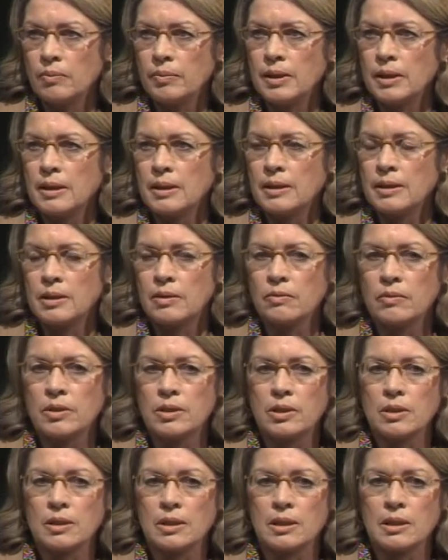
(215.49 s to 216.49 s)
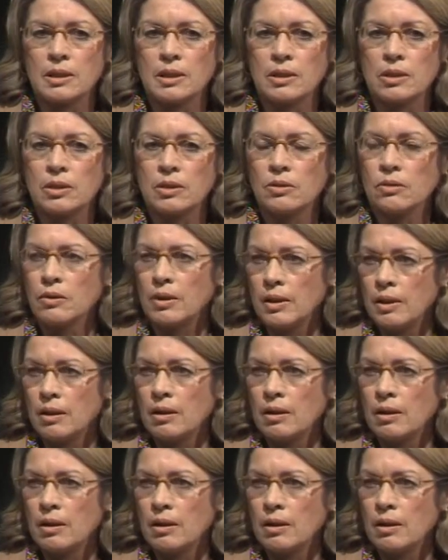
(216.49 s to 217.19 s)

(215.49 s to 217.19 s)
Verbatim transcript: because it was just such a drain